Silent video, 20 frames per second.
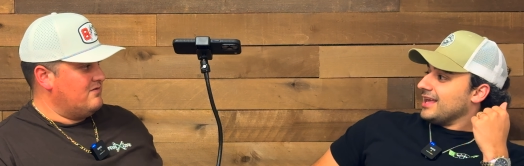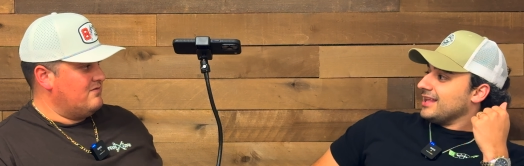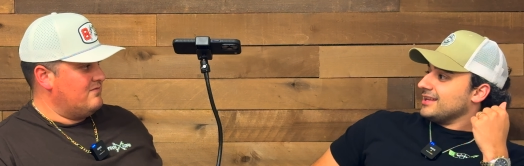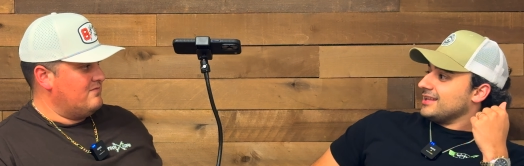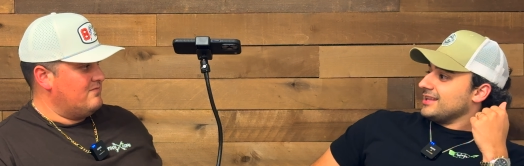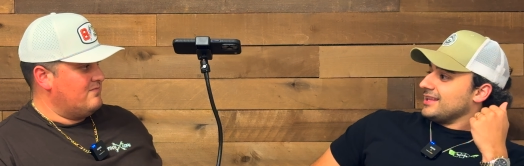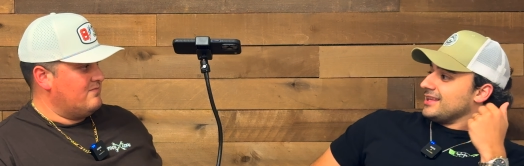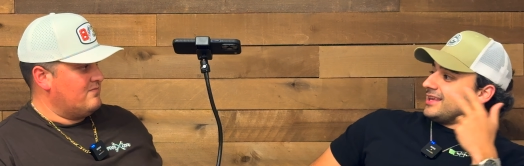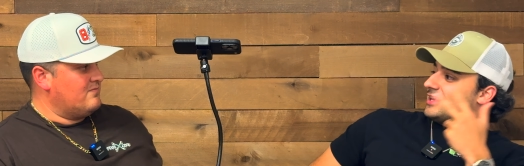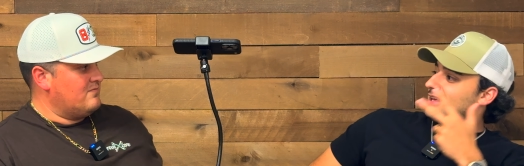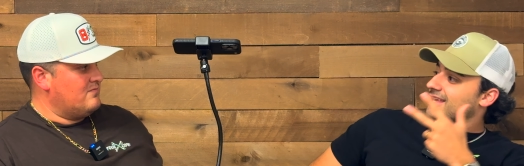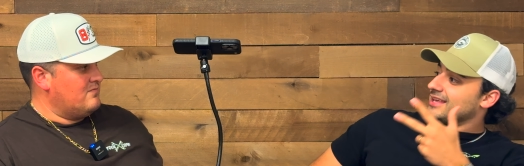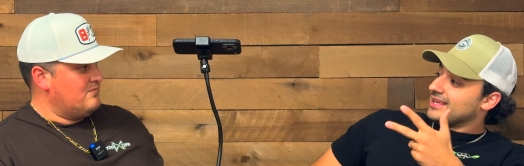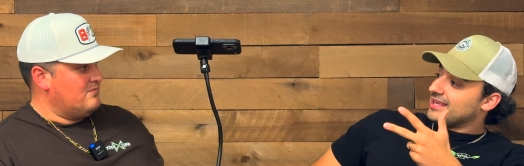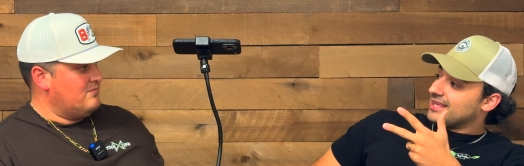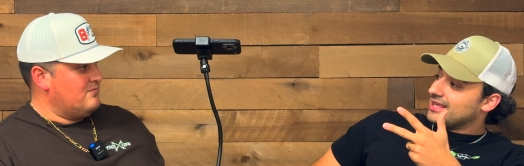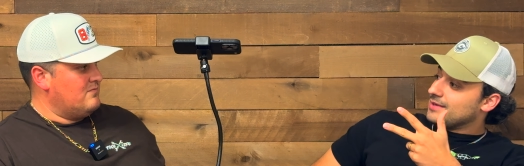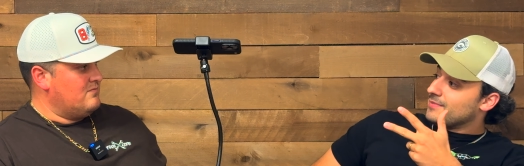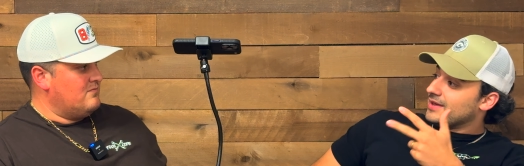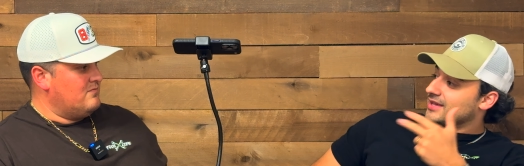Speaker 1: and
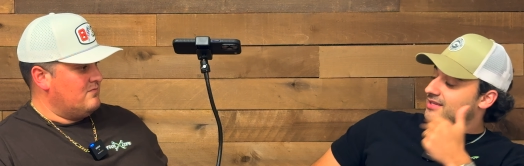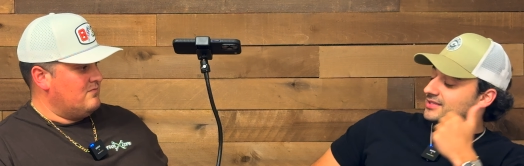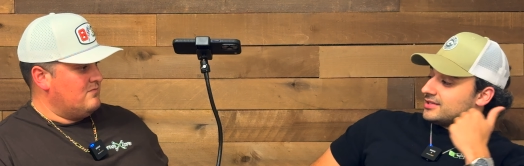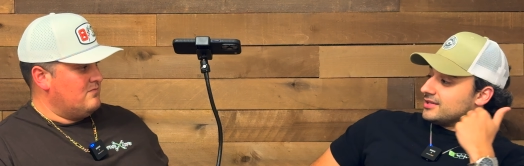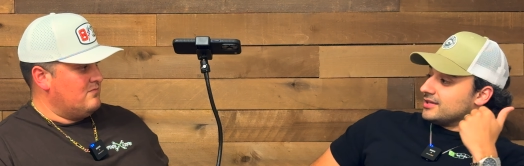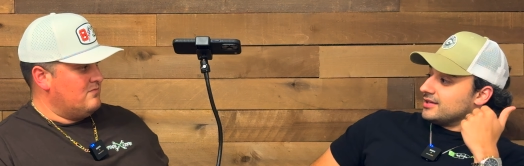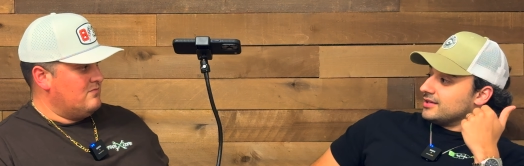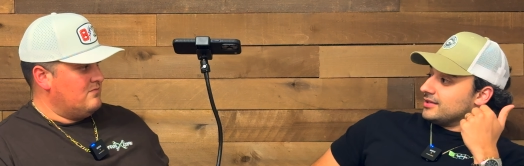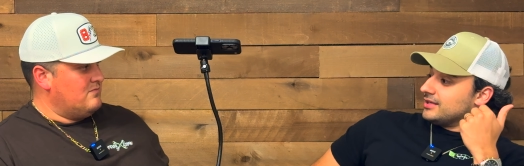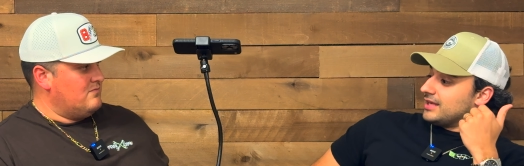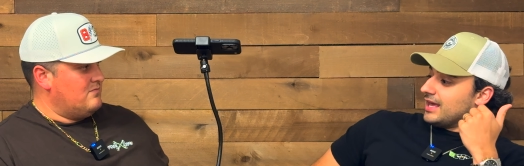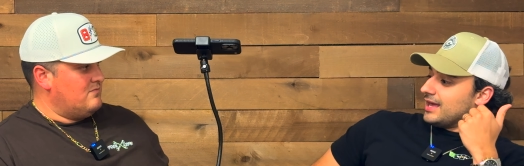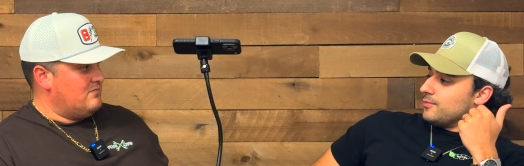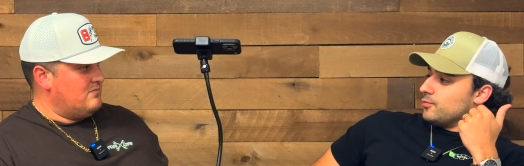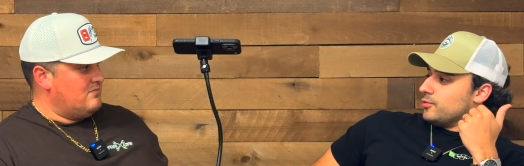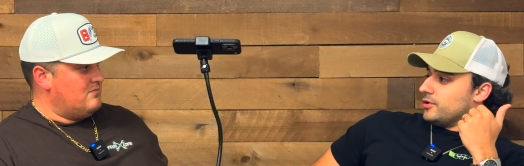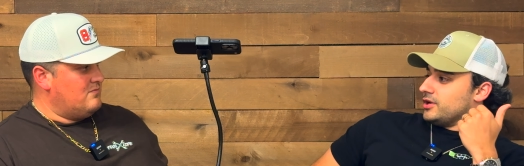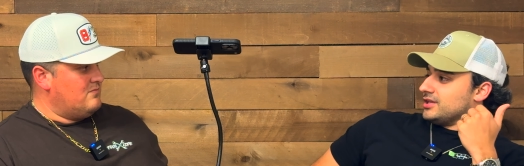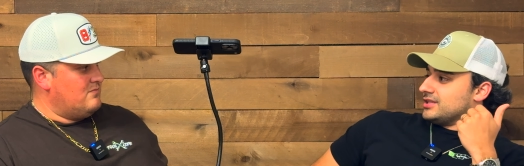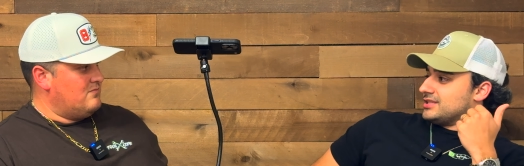he makes a
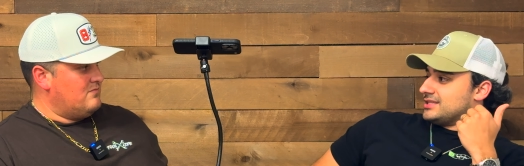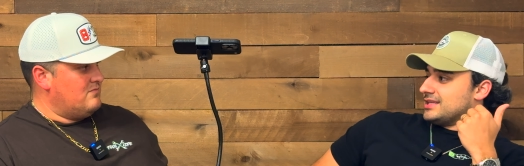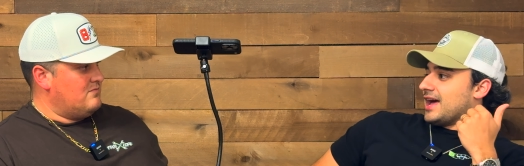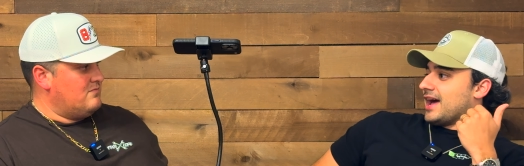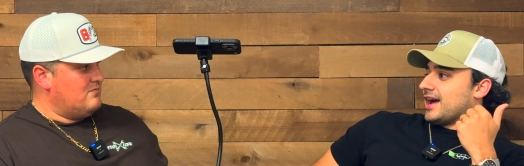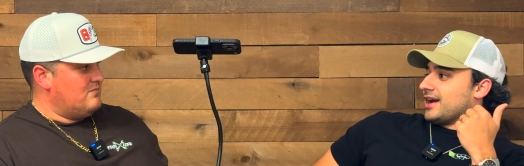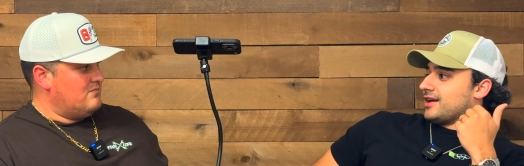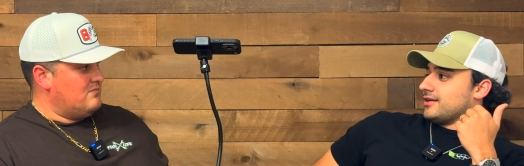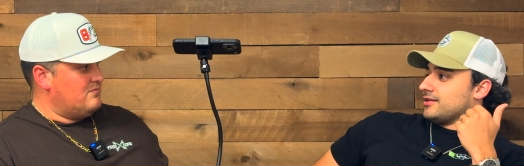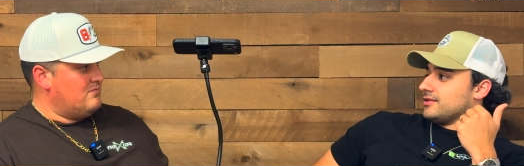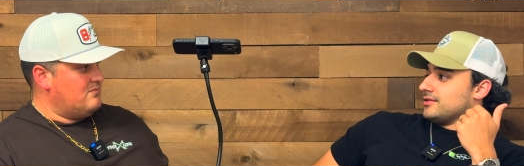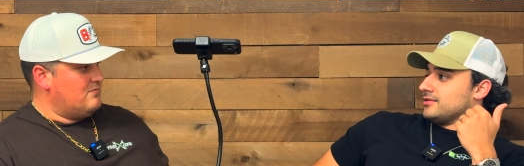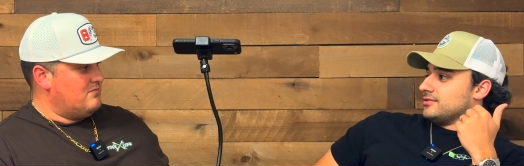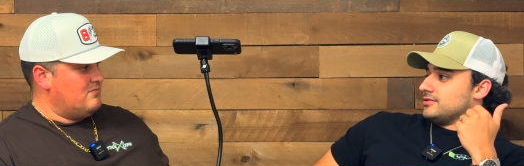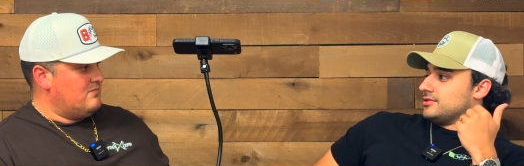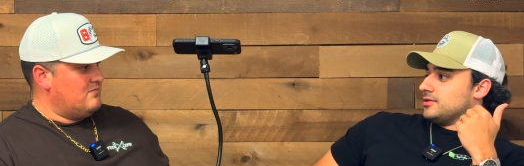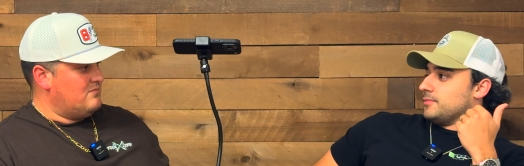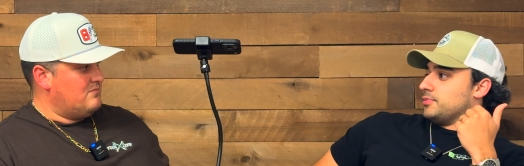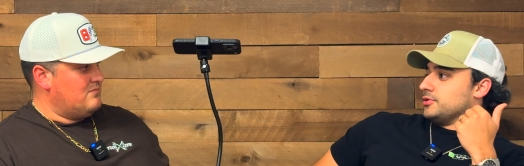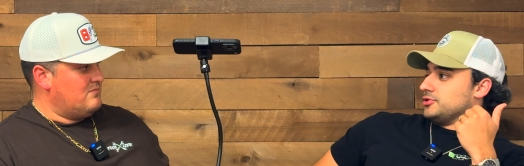game-winning sack
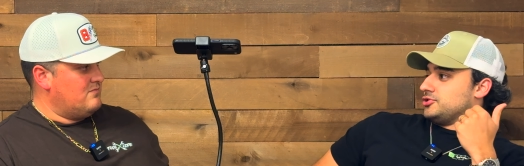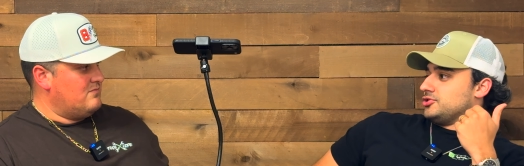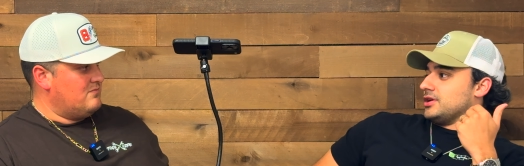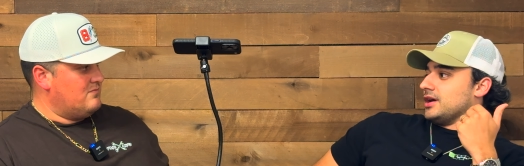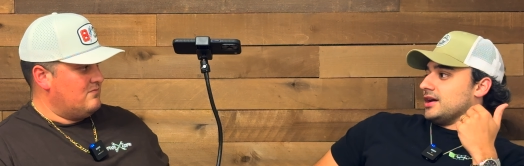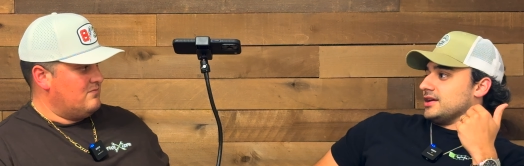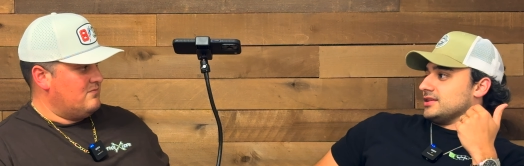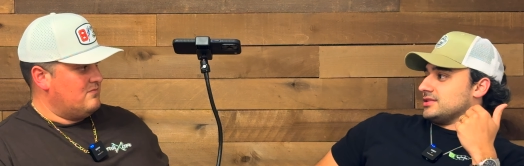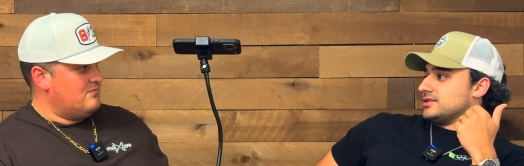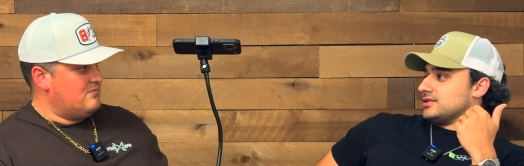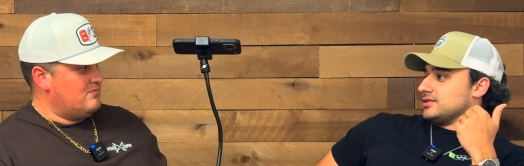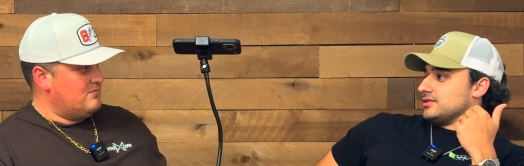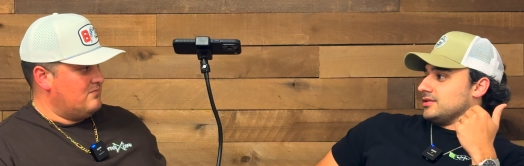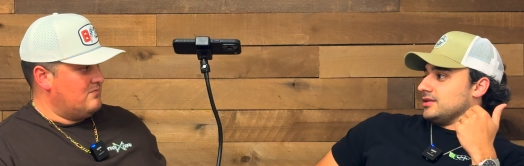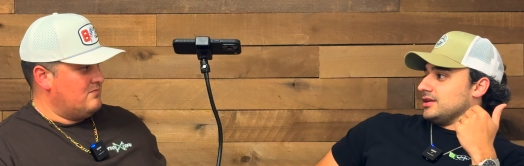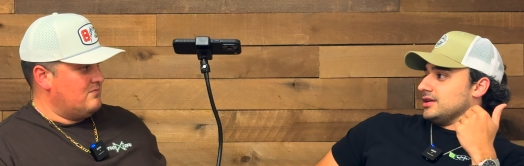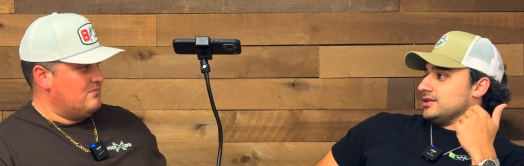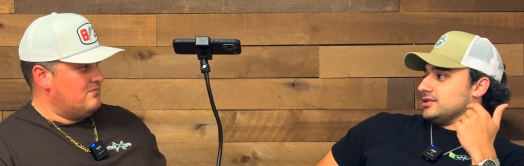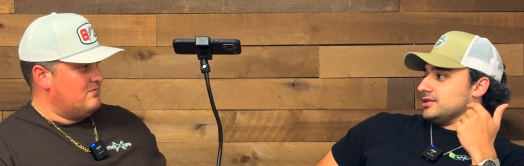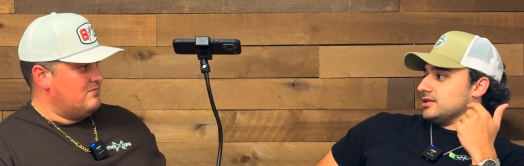to put you guys
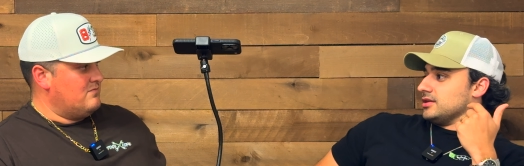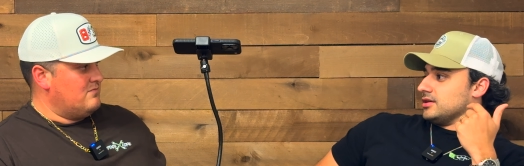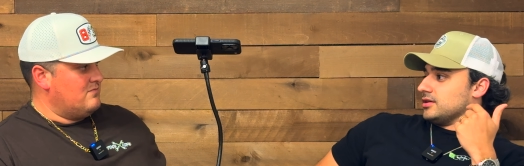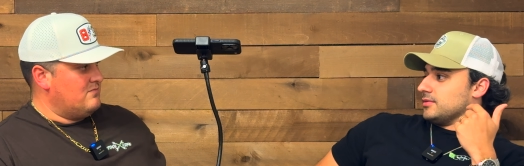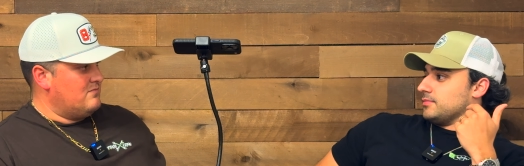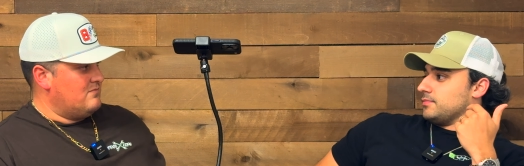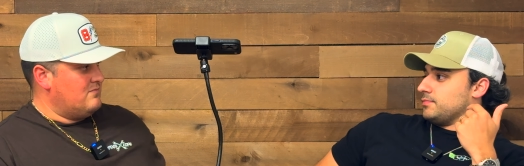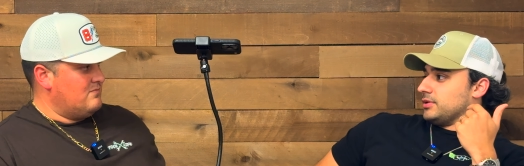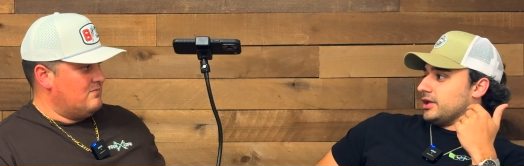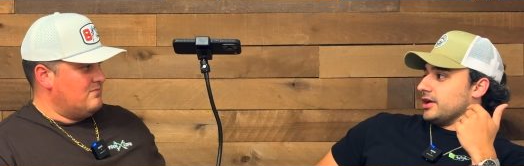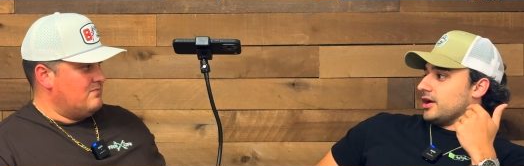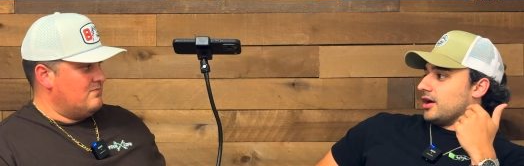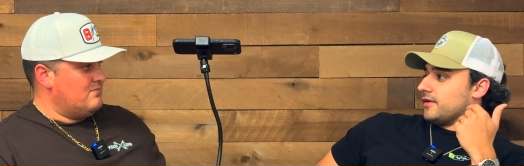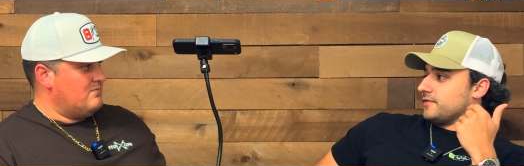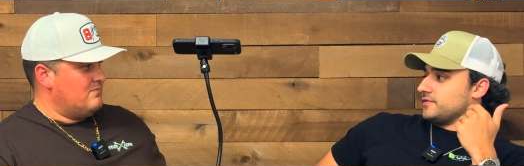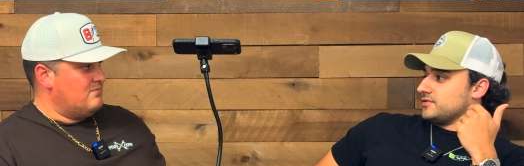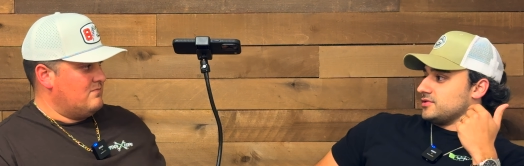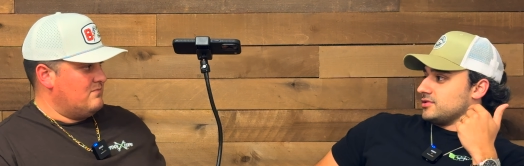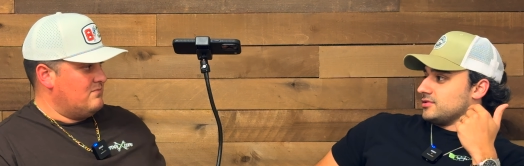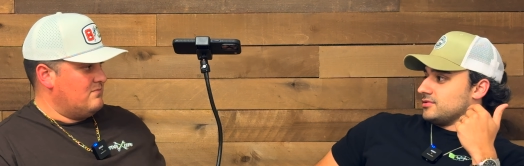into the
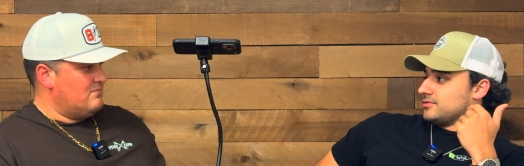playoffs.